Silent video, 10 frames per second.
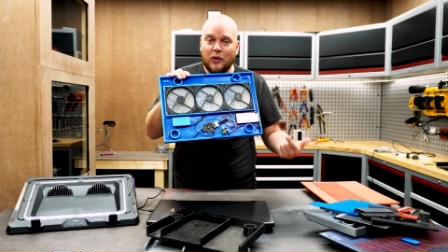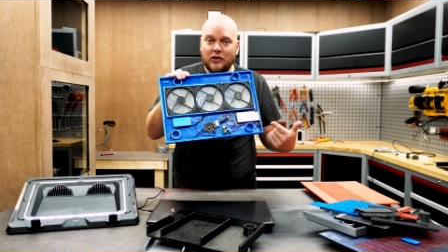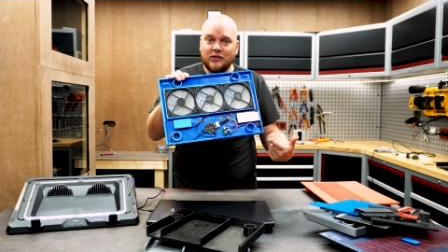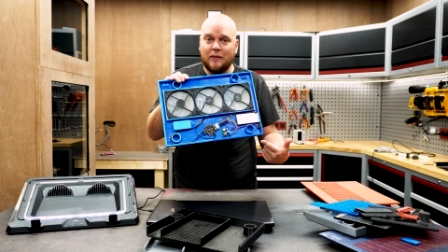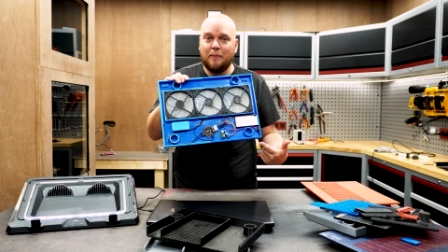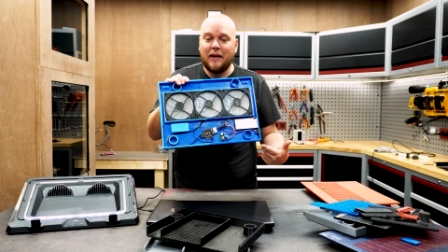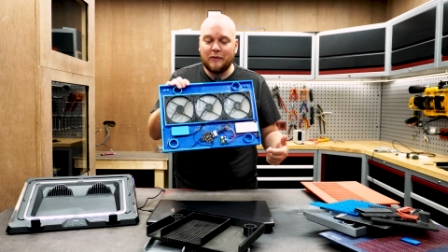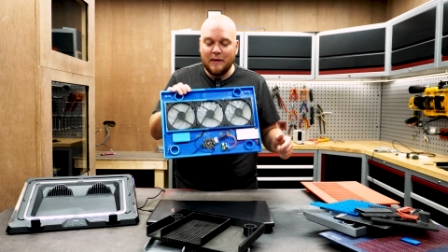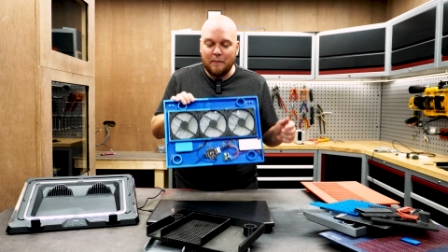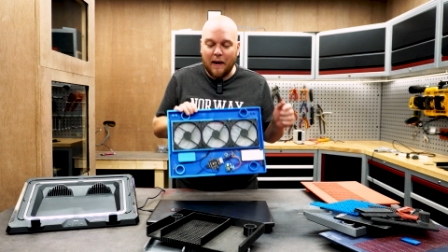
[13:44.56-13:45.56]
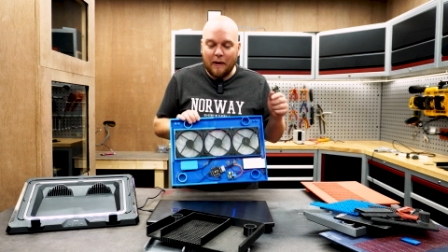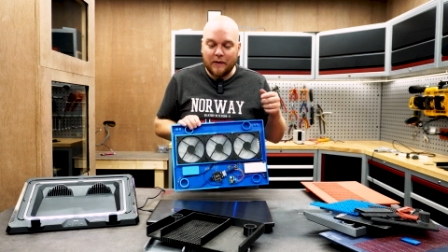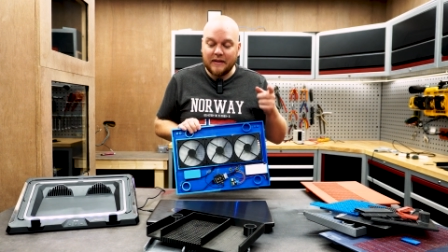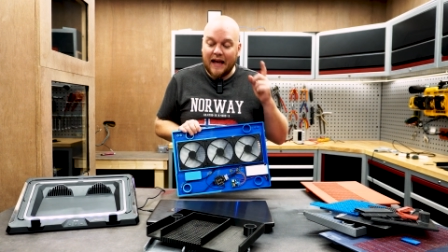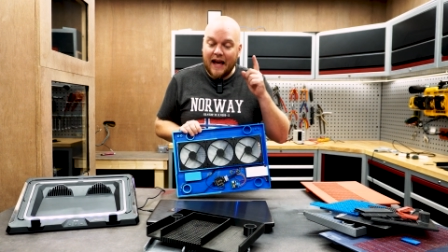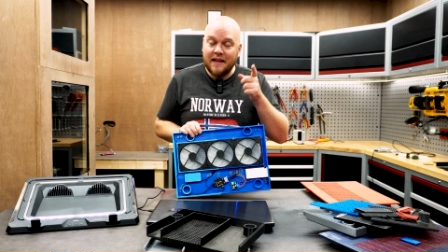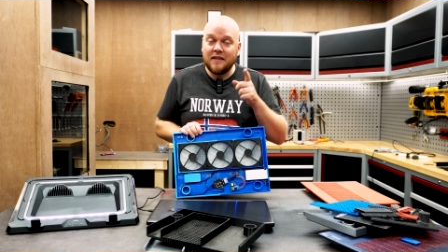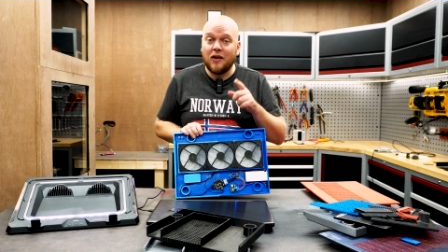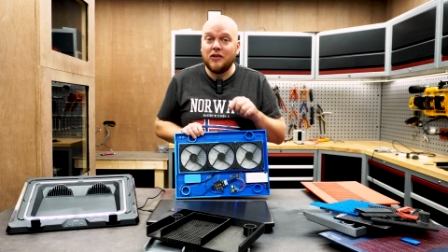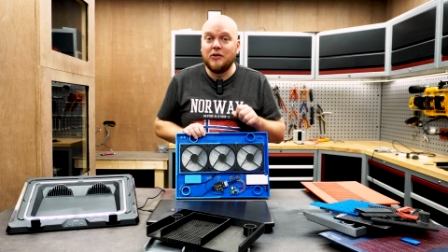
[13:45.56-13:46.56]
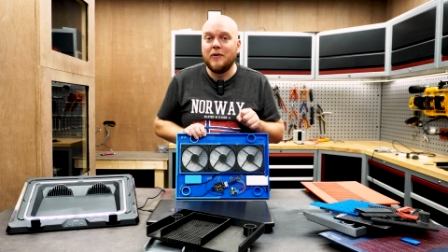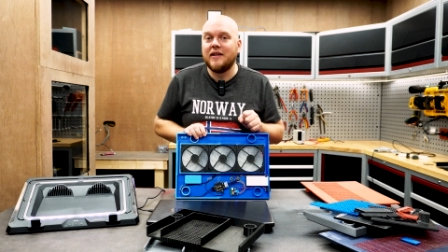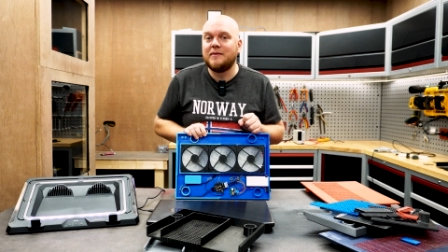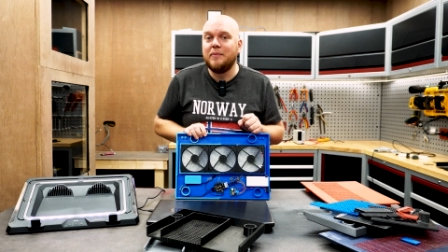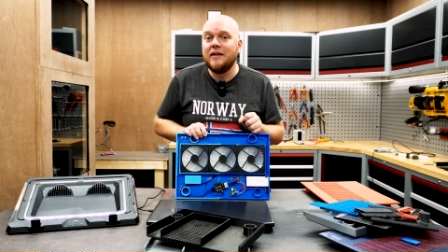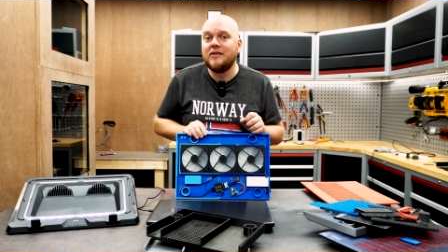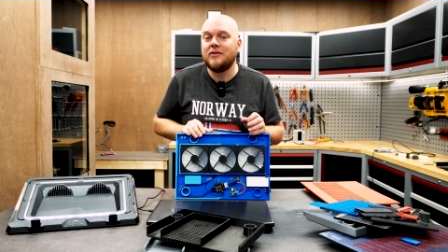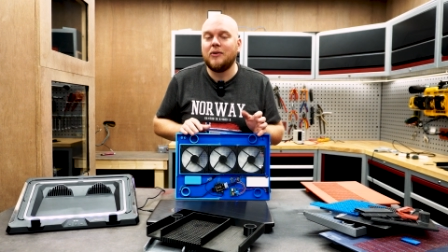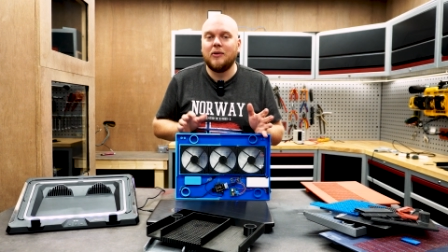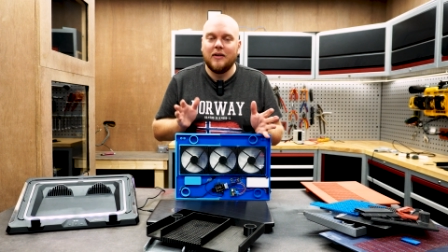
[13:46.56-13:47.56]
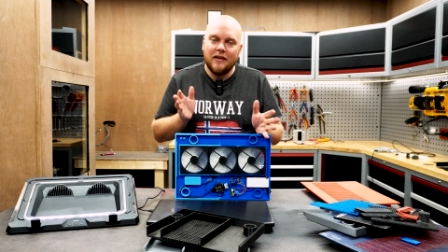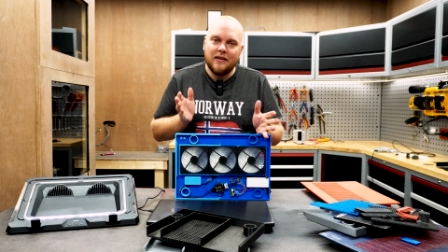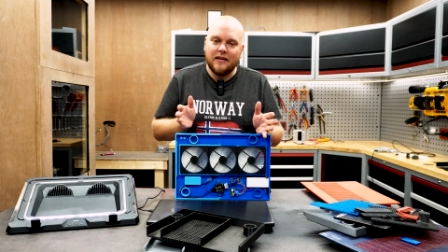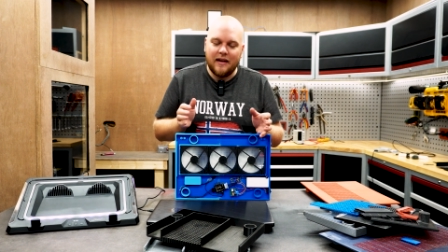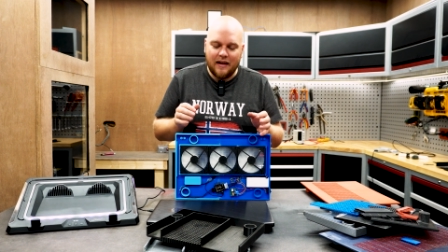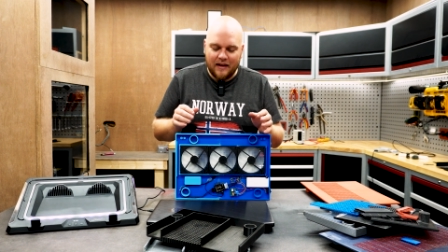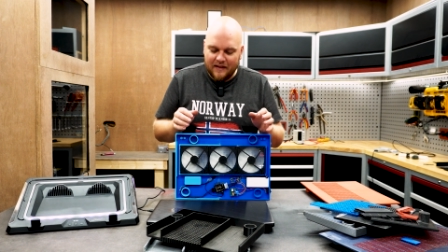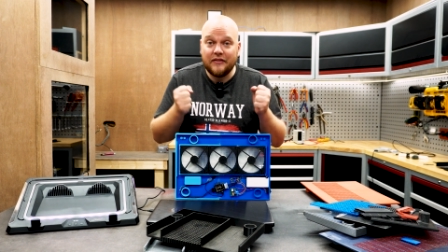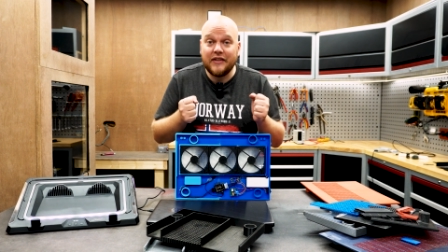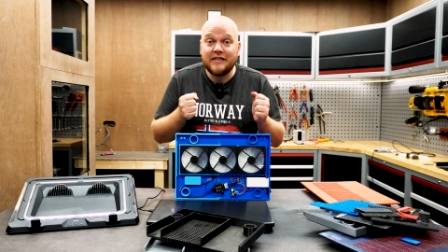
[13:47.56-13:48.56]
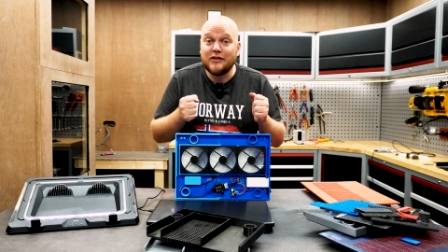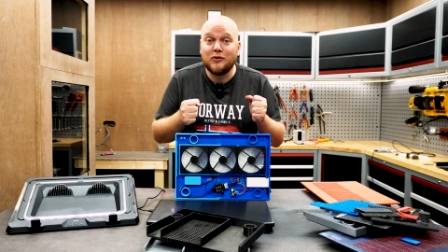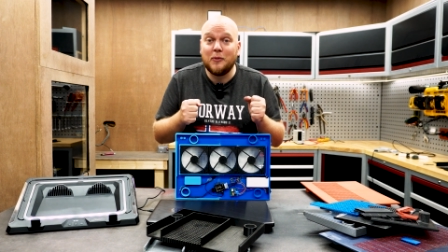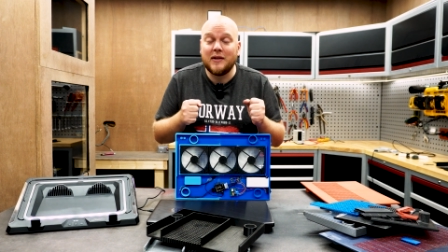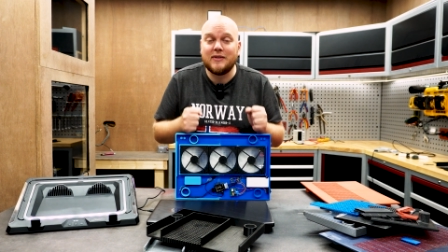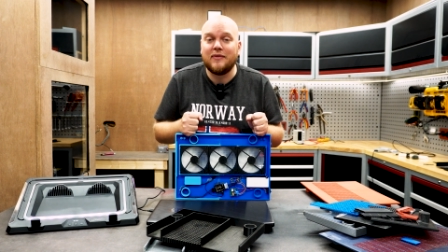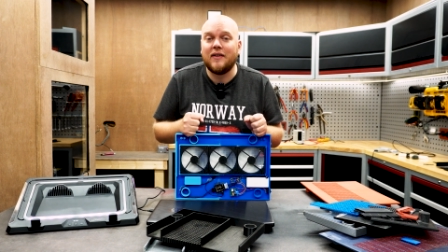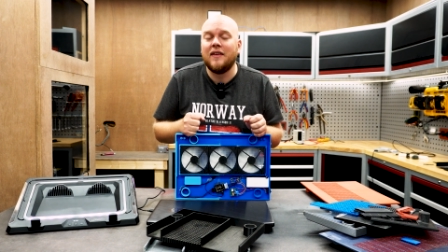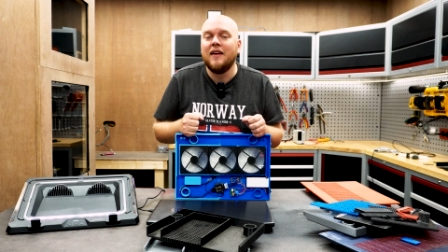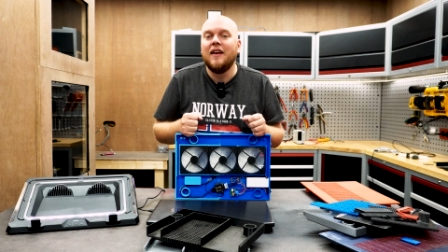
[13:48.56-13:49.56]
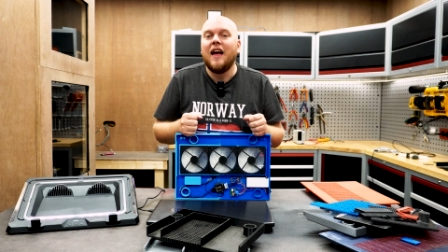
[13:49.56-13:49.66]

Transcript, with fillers: works on battery powered and on USB, so yeah, this is so much fun.